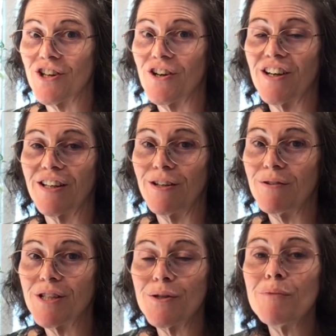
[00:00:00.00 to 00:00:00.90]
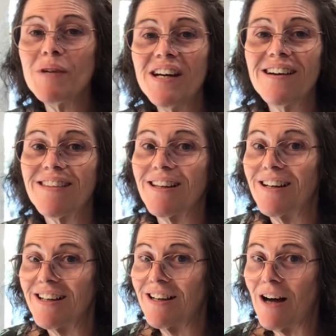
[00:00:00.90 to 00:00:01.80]
on YouTube,
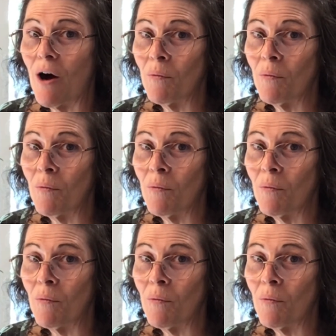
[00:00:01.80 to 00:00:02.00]
the